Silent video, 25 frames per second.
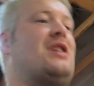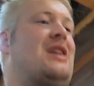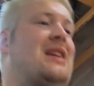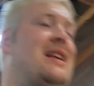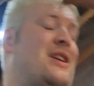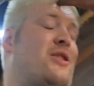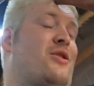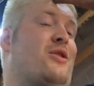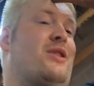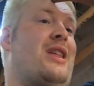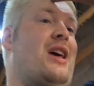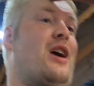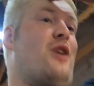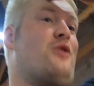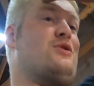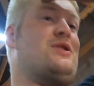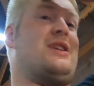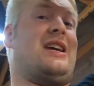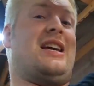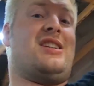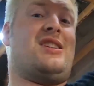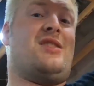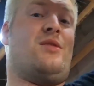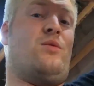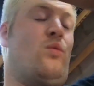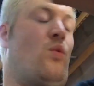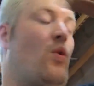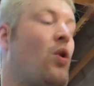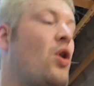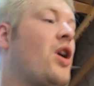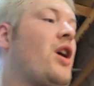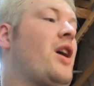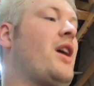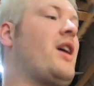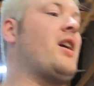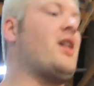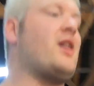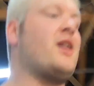is I need to go in the house to get some
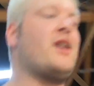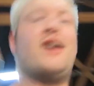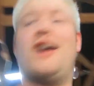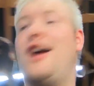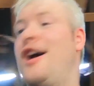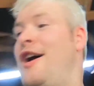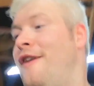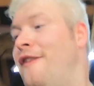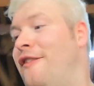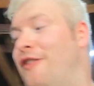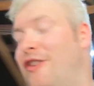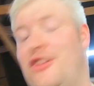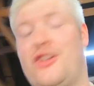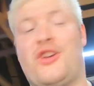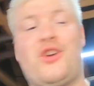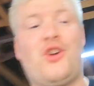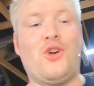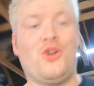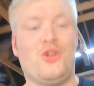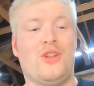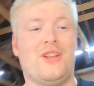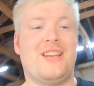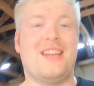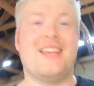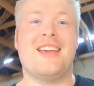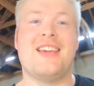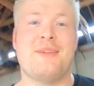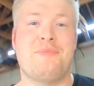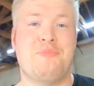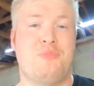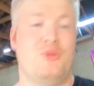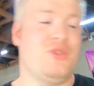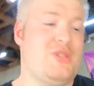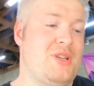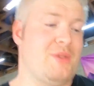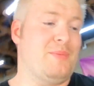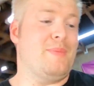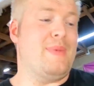water for the coolant,
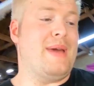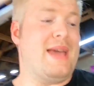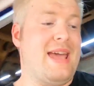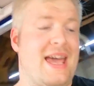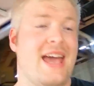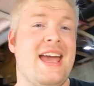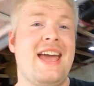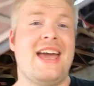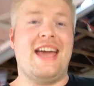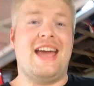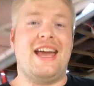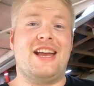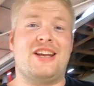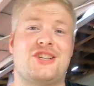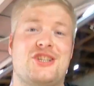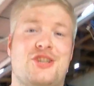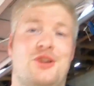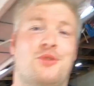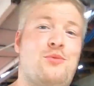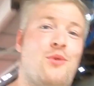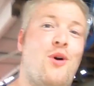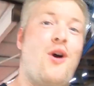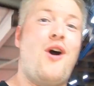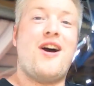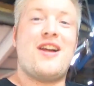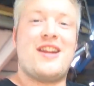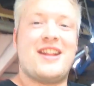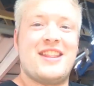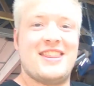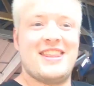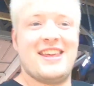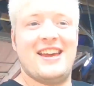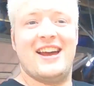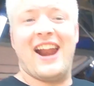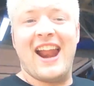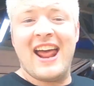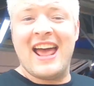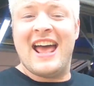put some extra water
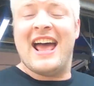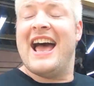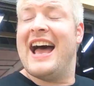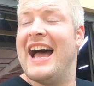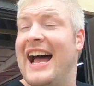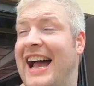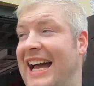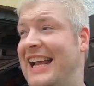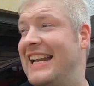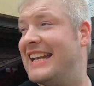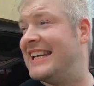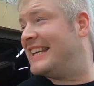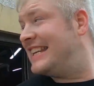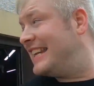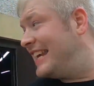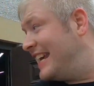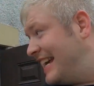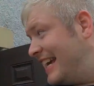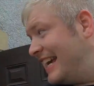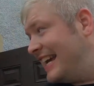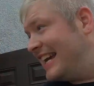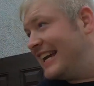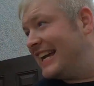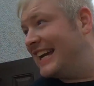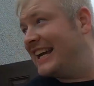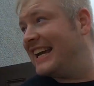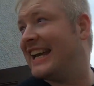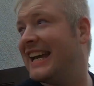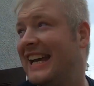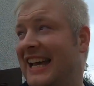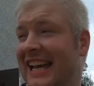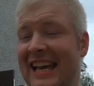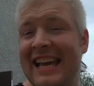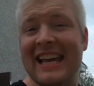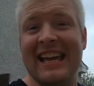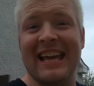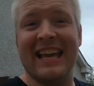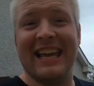in there and get
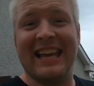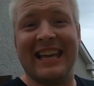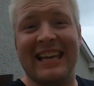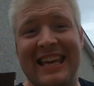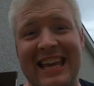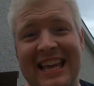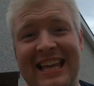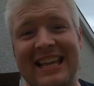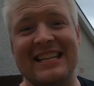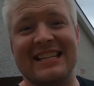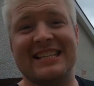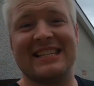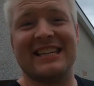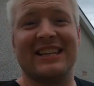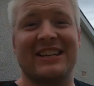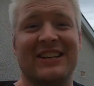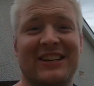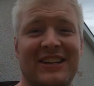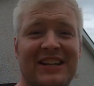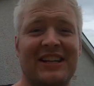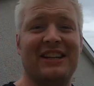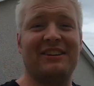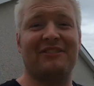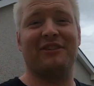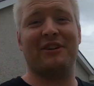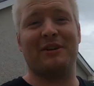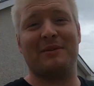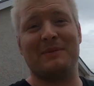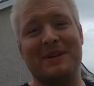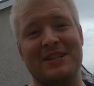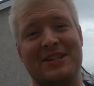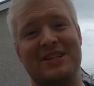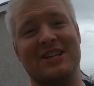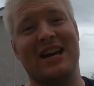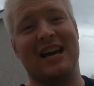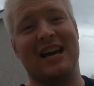this thing ready for a wee